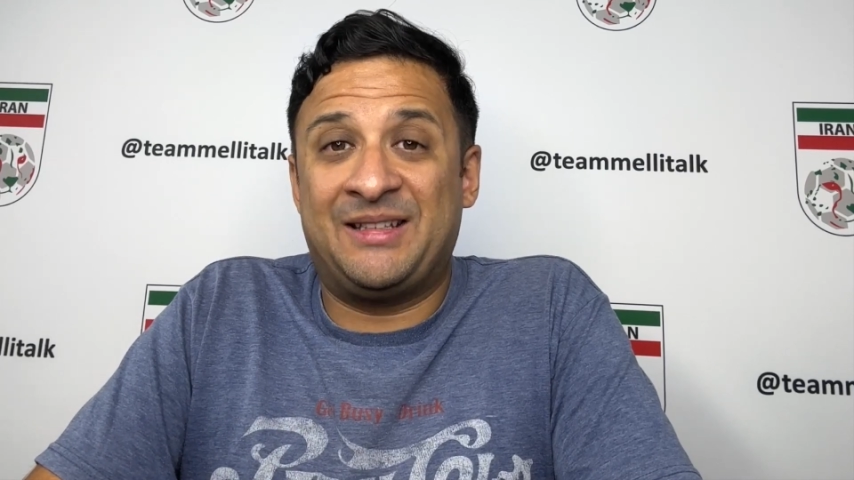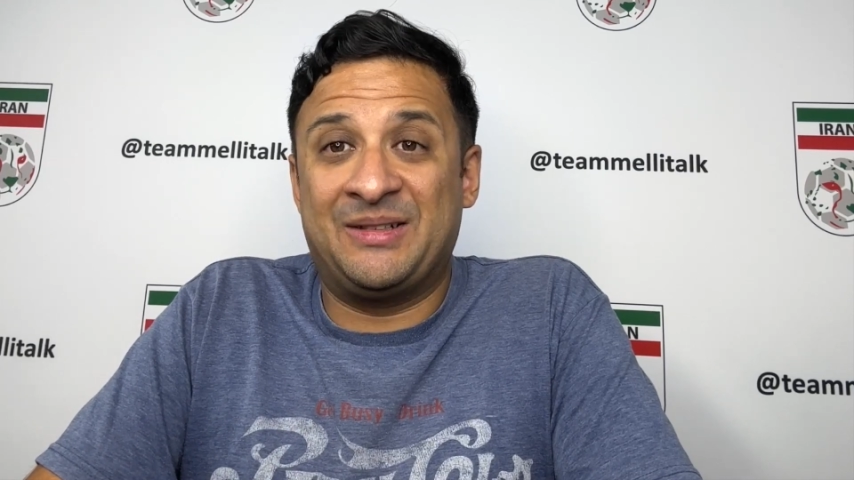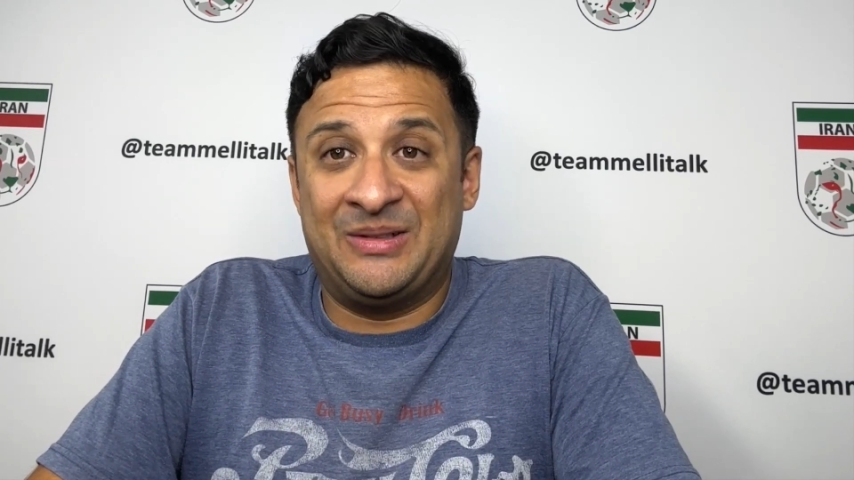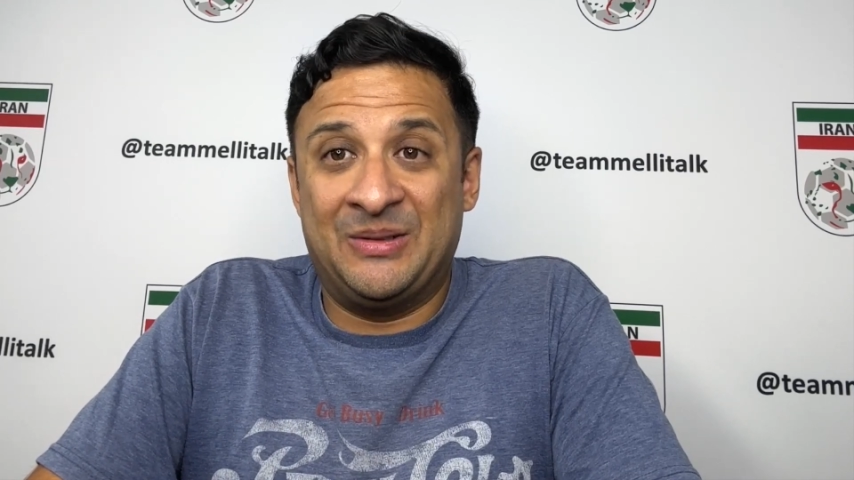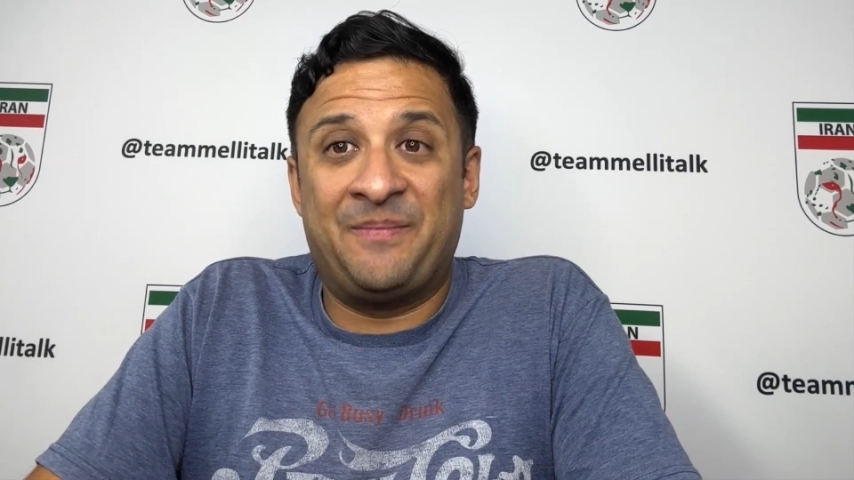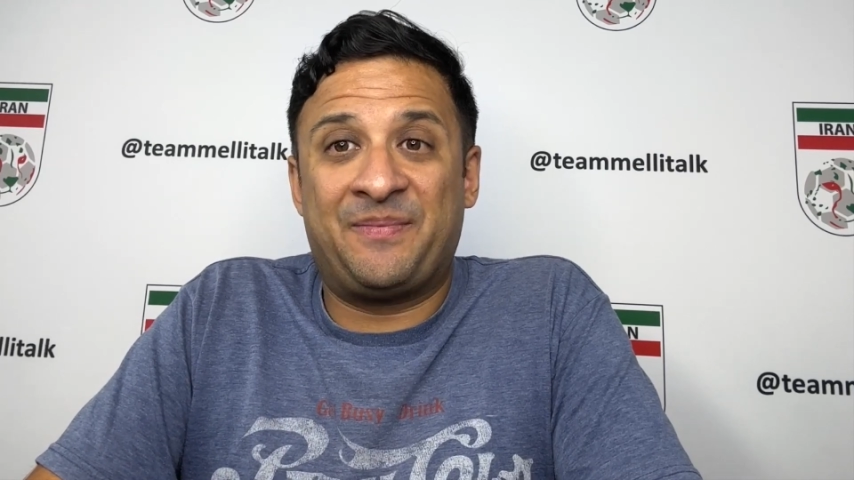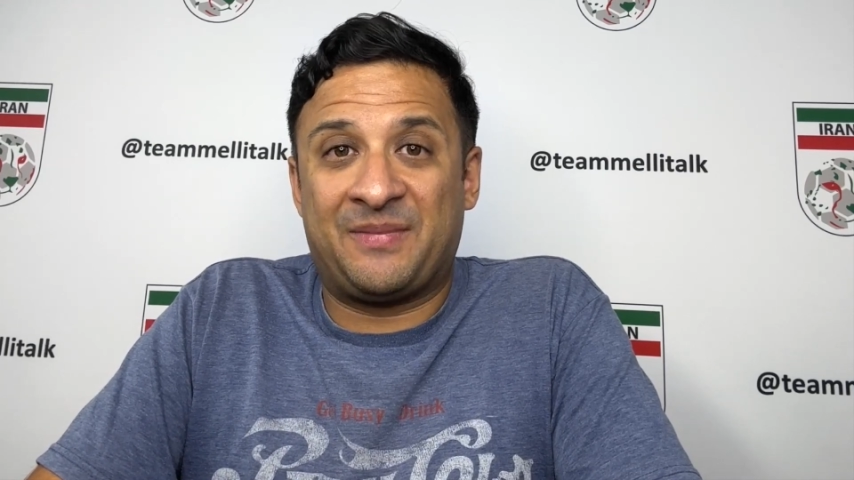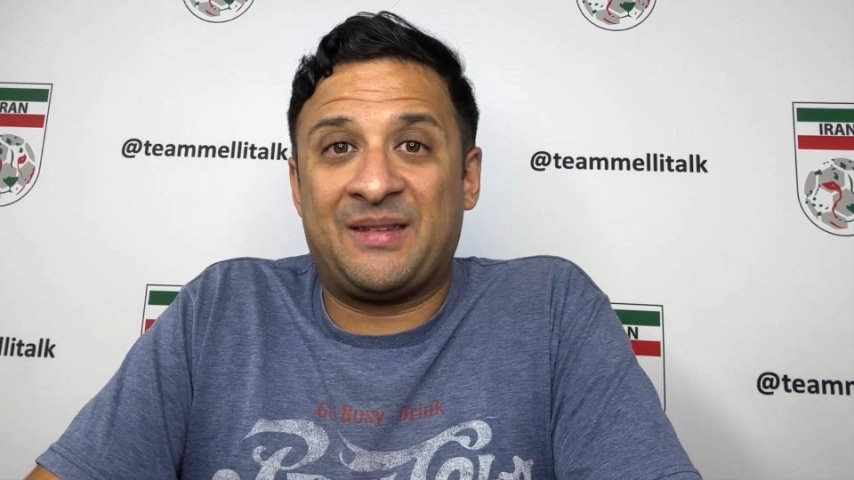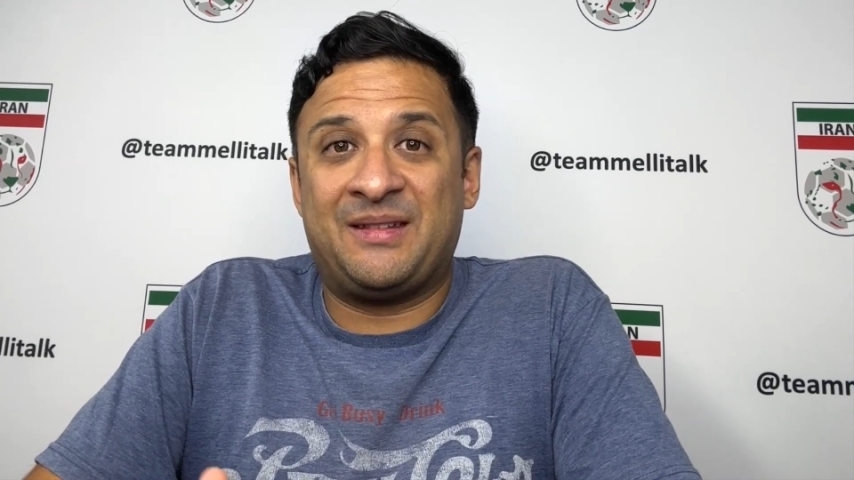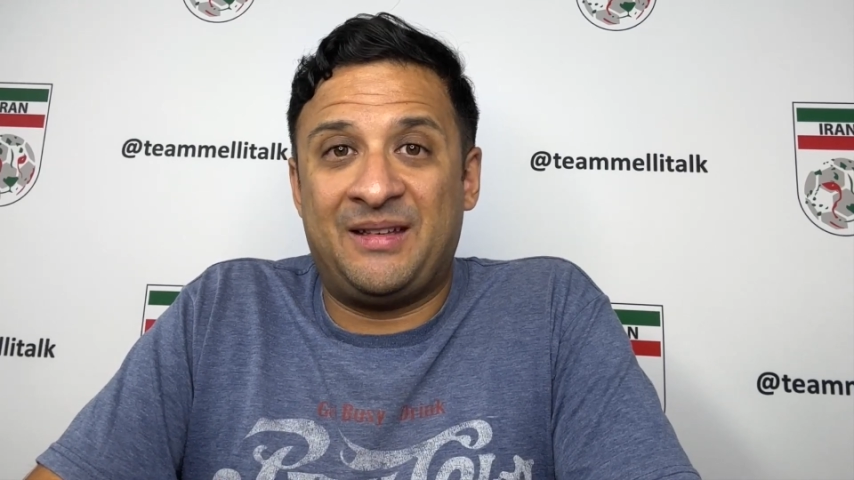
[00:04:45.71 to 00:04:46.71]
So
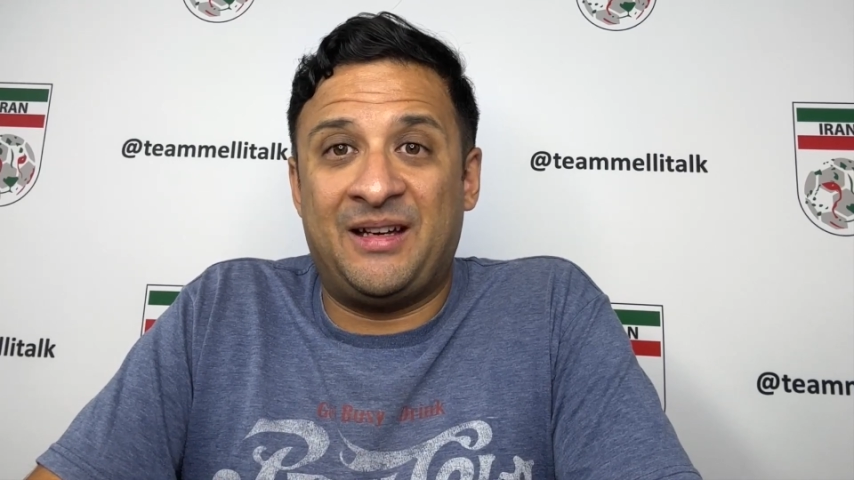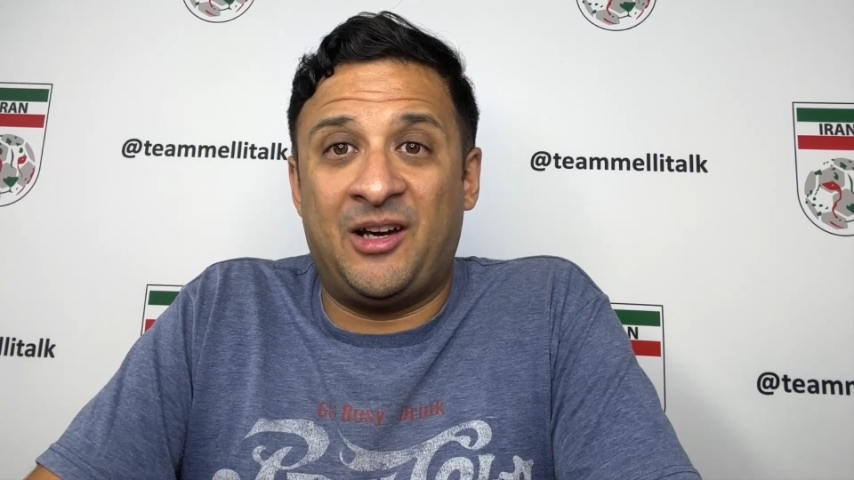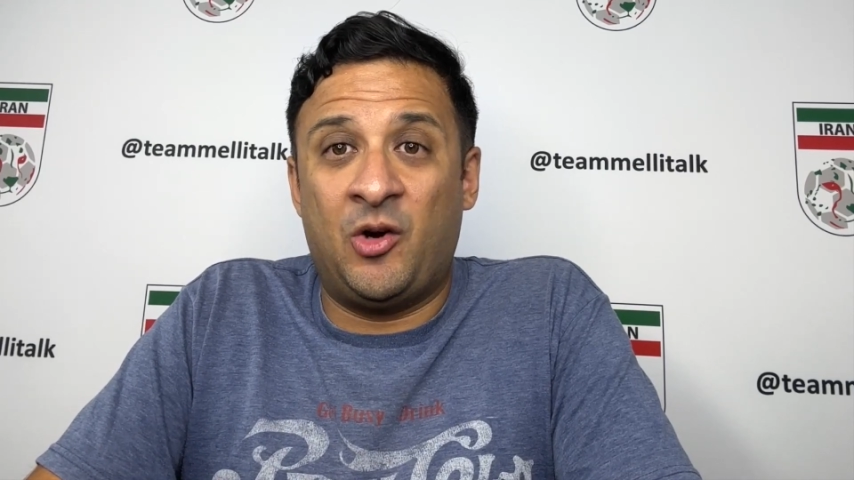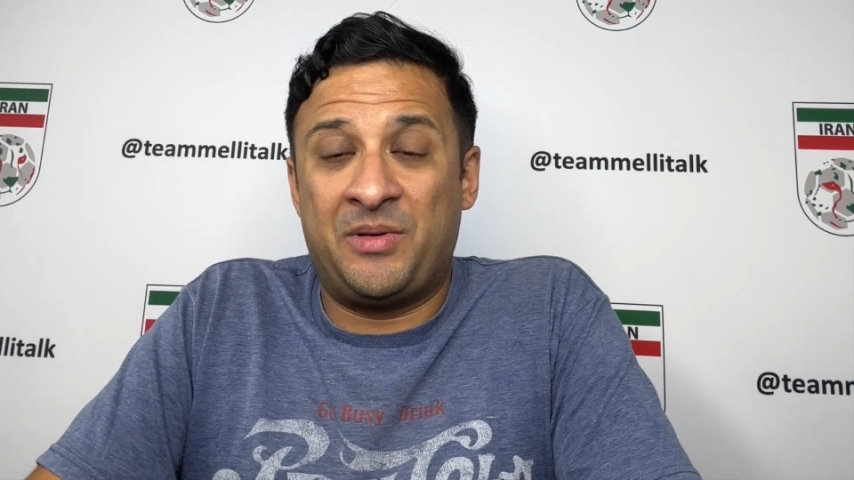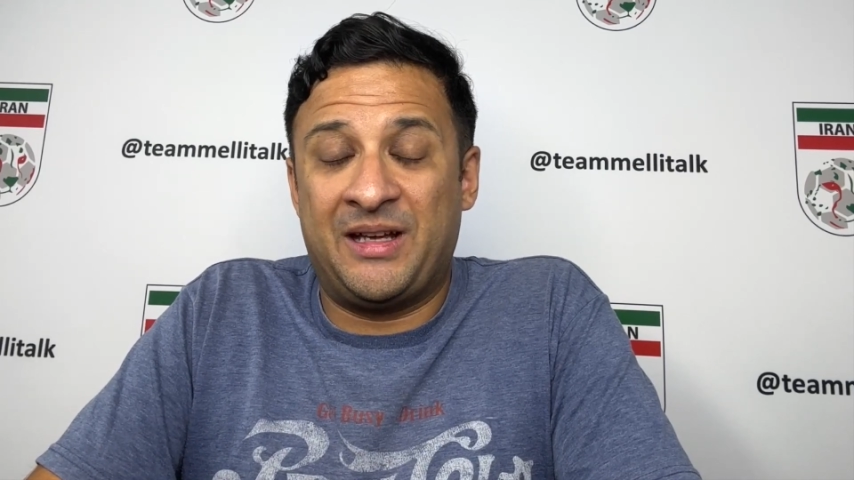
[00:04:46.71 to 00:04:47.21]
I hope